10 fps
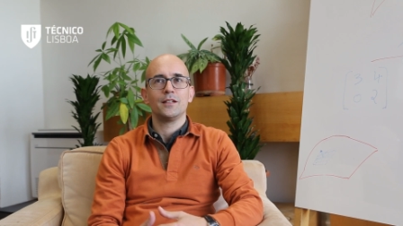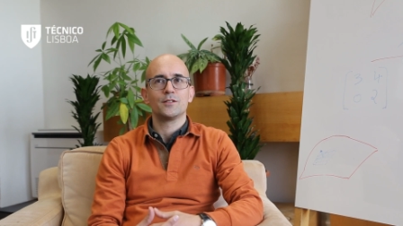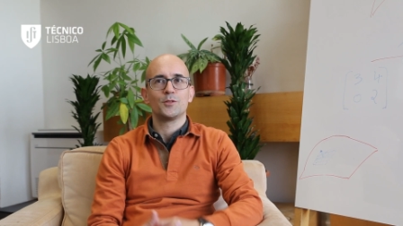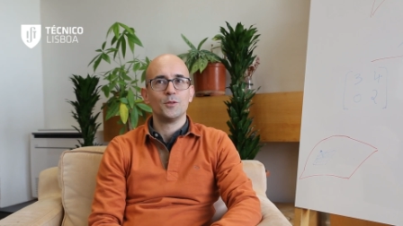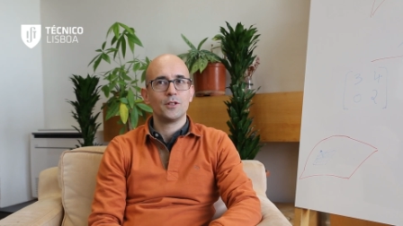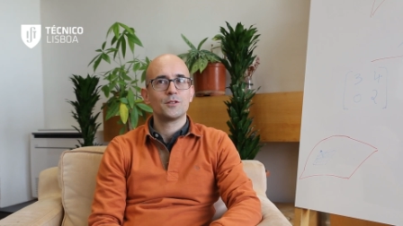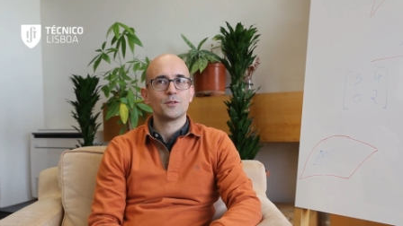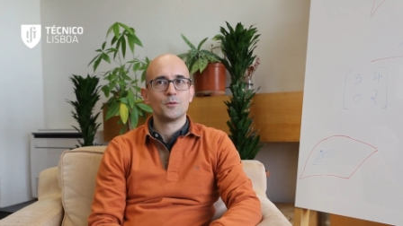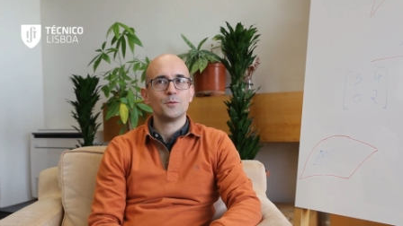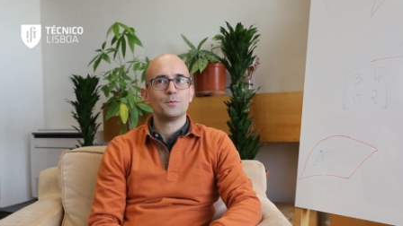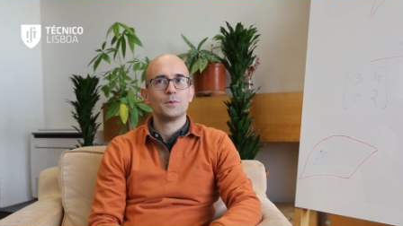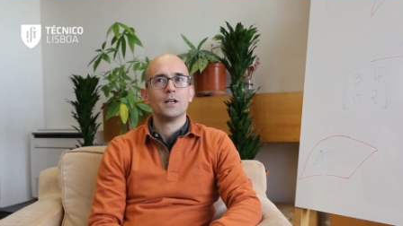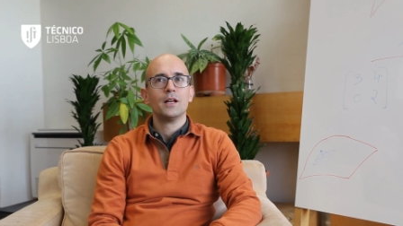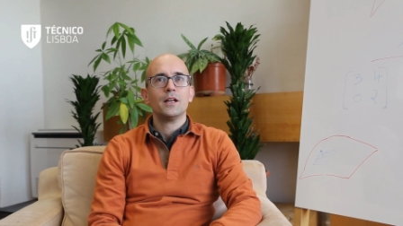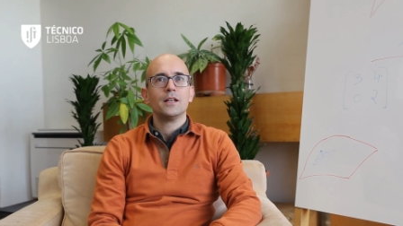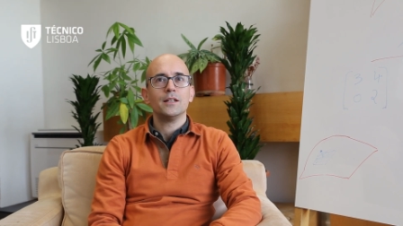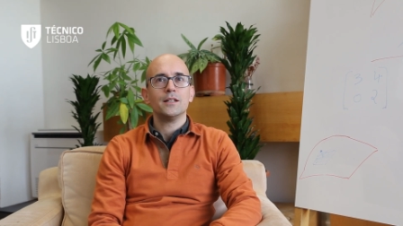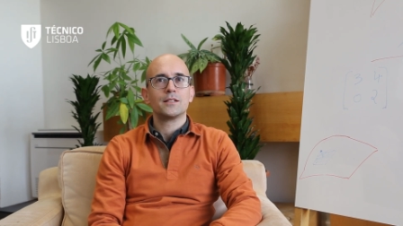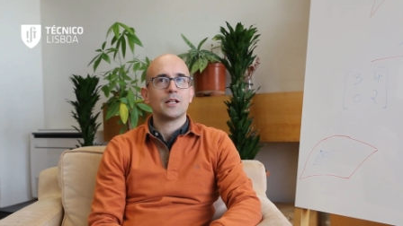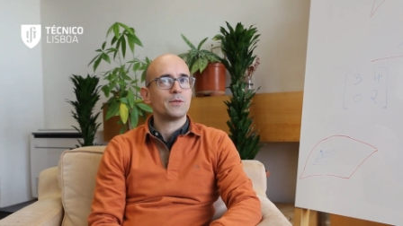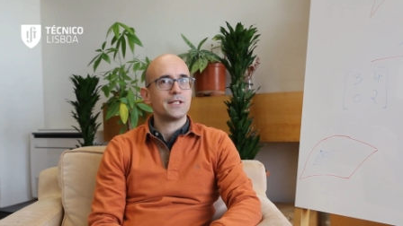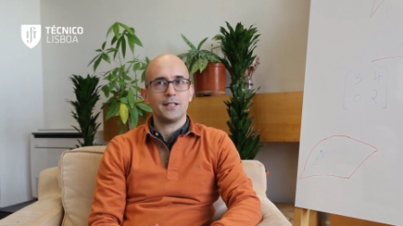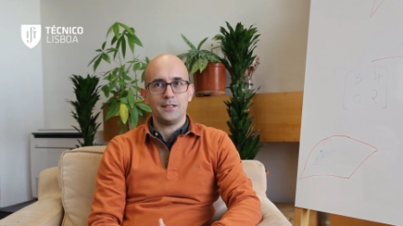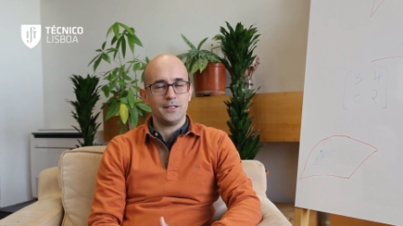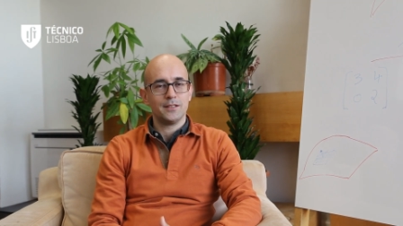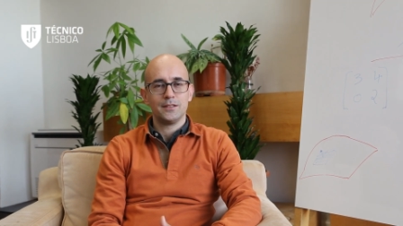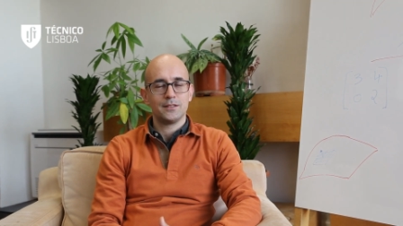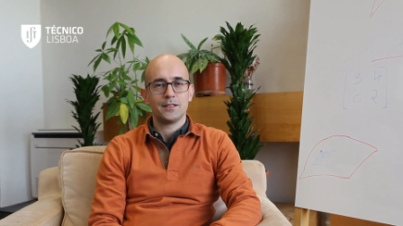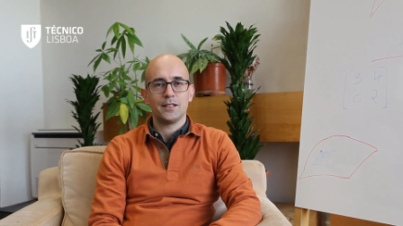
in a student's group is always ideal.